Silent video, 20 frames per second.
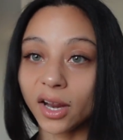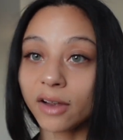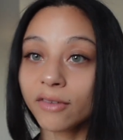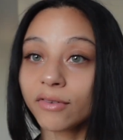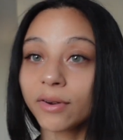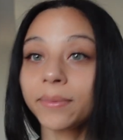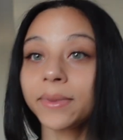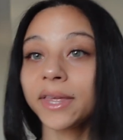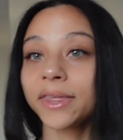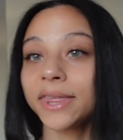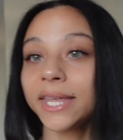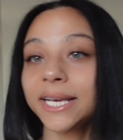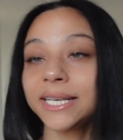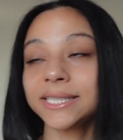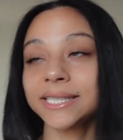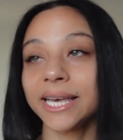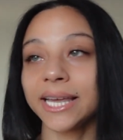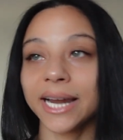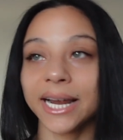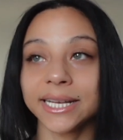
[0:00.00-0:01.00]
From the
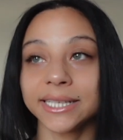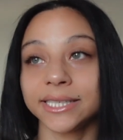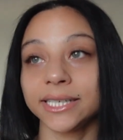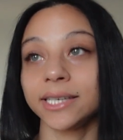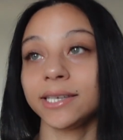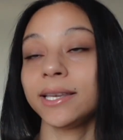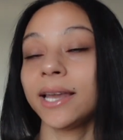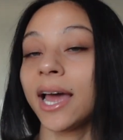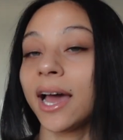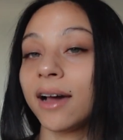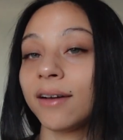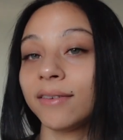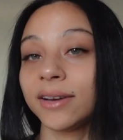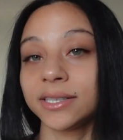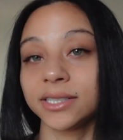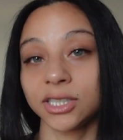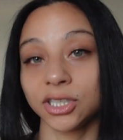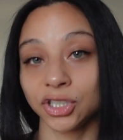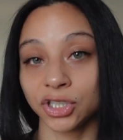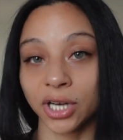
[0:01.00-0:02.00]
things that I didn't have
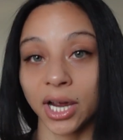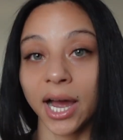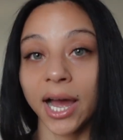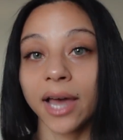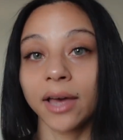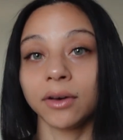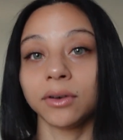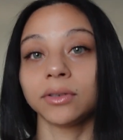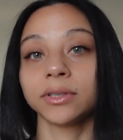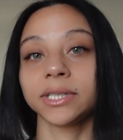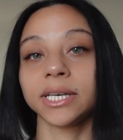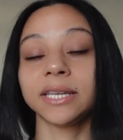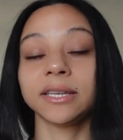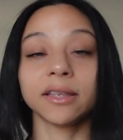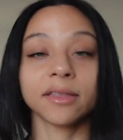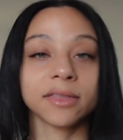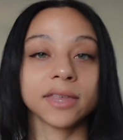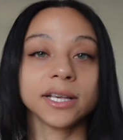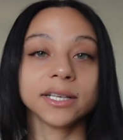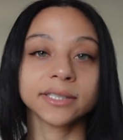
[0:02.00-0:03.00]
as a child and the
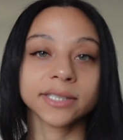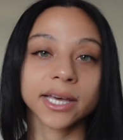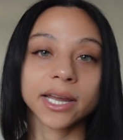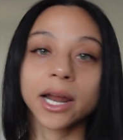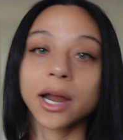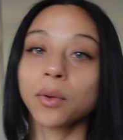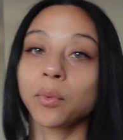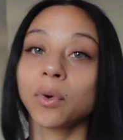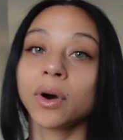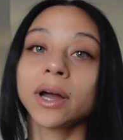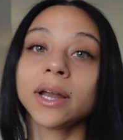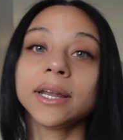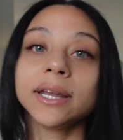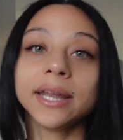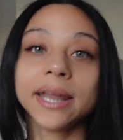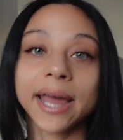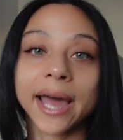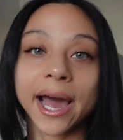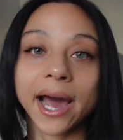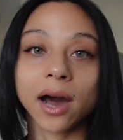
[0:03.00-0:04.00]
things that I want
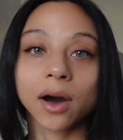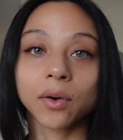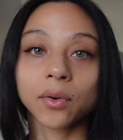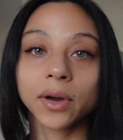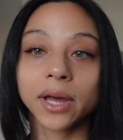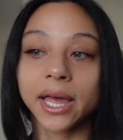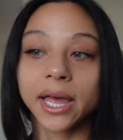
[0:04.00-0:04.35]
now,